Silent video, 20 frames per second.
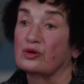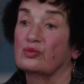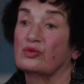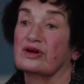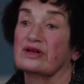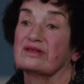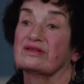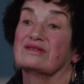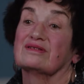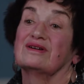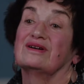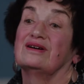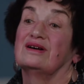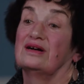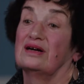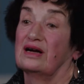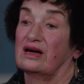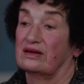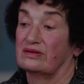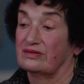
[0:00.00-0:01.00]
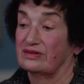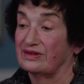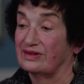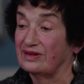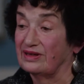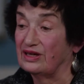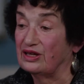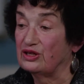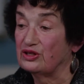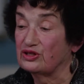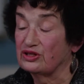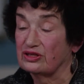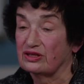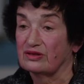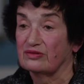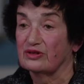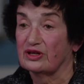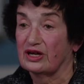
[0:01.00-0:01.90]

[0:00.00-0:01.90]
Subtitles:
with these